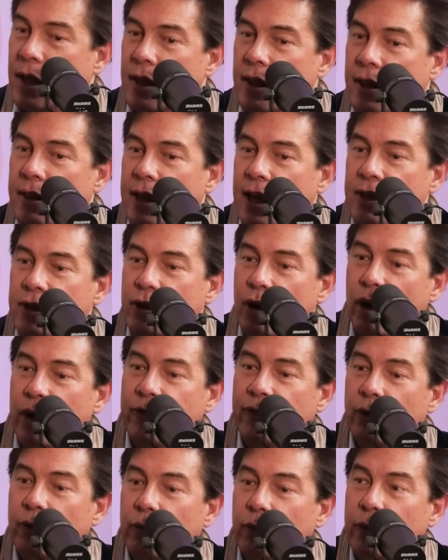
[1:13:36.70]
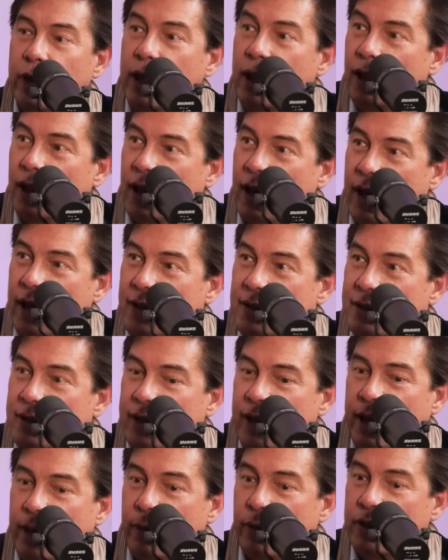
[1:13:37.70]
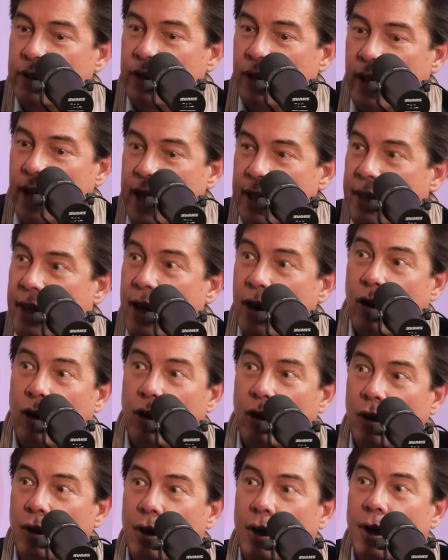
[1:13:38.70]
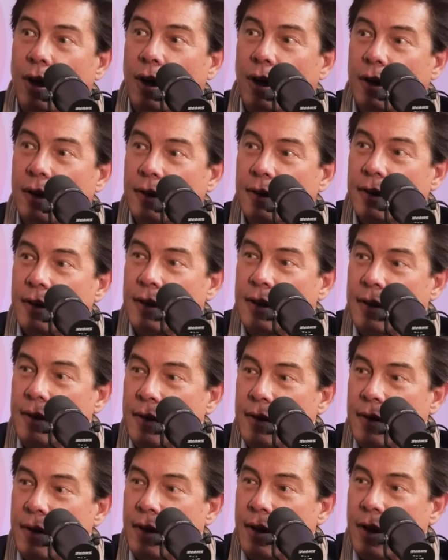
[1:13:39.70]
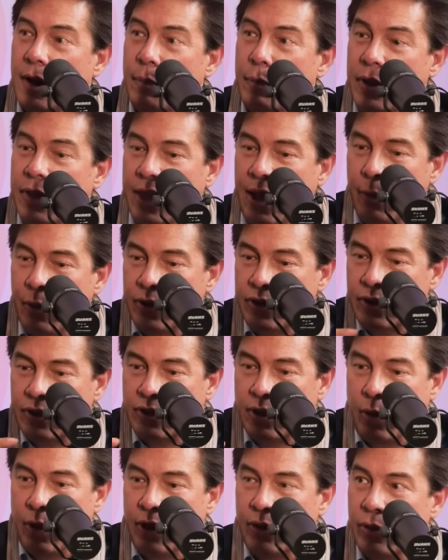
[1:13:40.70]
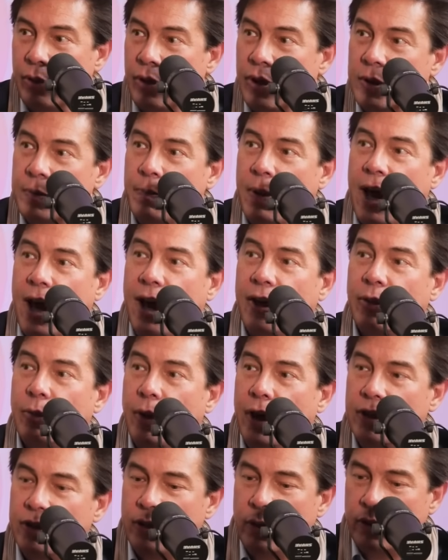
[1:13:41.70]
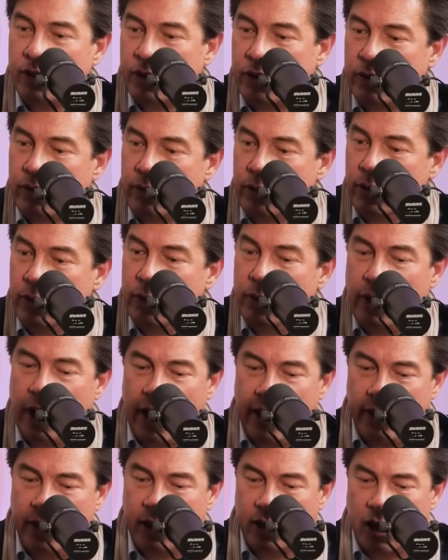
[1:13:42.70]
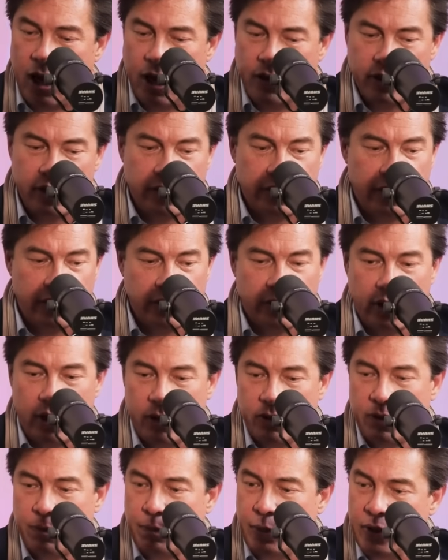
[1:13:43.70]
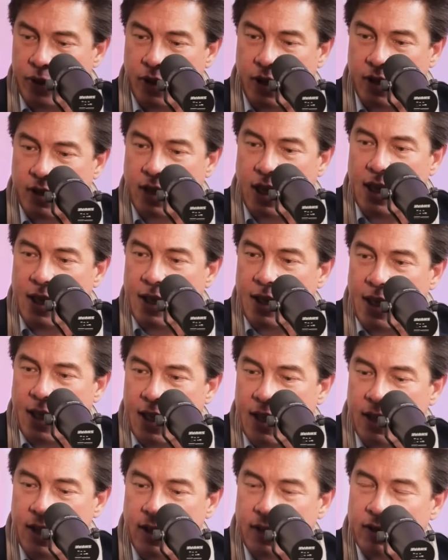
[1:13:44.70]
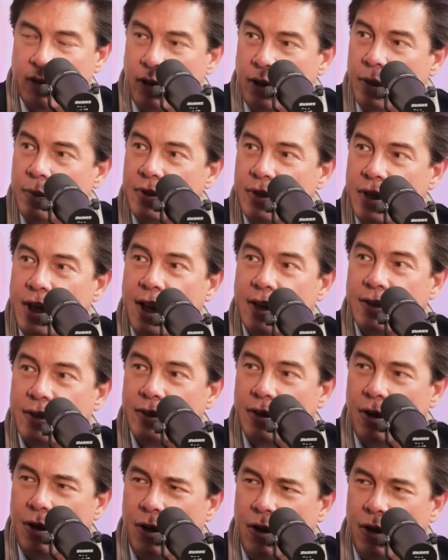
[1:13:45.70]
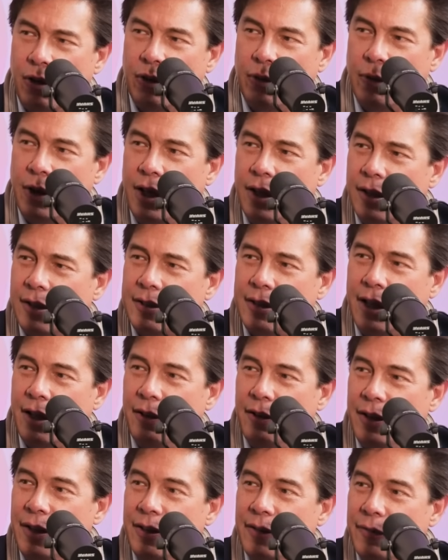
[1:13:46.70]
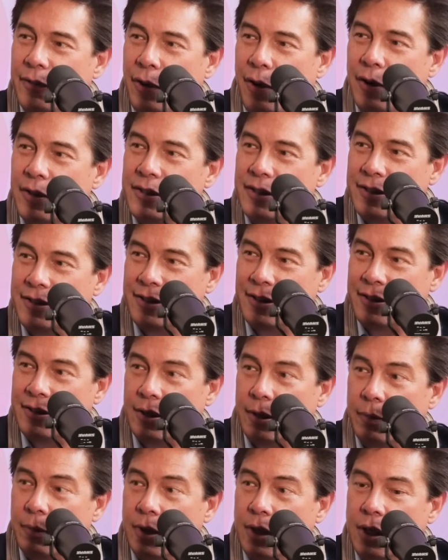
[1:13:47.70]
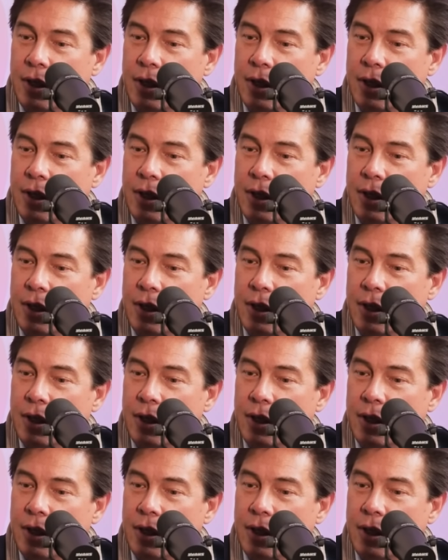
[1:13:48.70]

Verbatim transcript: that they don't even realize that it was like that all along. But they were just going through this pathway. So it's through, I think consciousness goes, puts us in these circumstances all the way to the tail end of narcissism